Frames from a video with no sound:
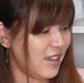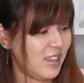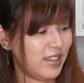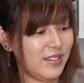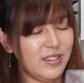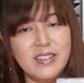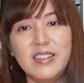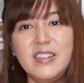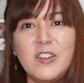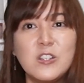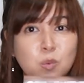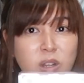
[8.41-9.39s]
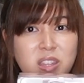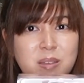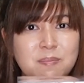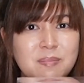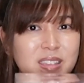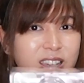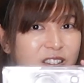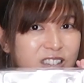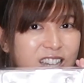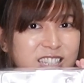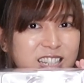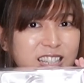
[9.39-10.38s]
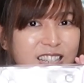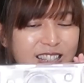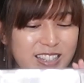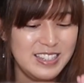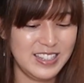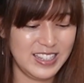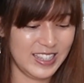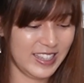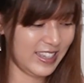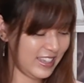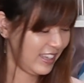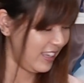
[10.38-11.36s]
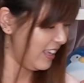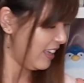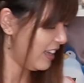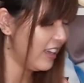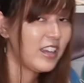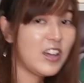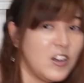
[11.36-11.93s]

and here's one of them, Inuyasha. And I